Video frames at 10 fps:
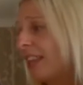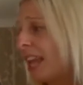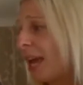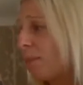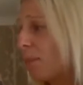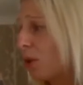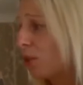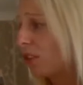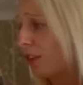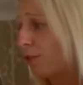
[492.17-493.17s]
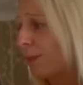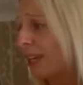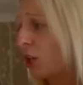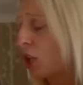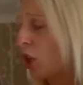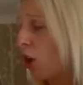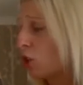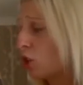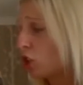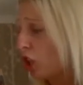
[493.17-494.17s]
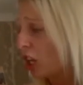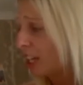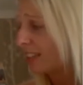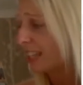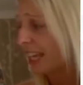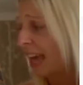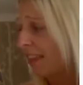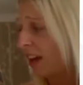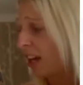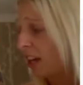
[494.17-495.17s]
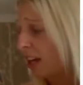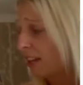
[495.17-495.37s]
"They must have been on a long journey together,"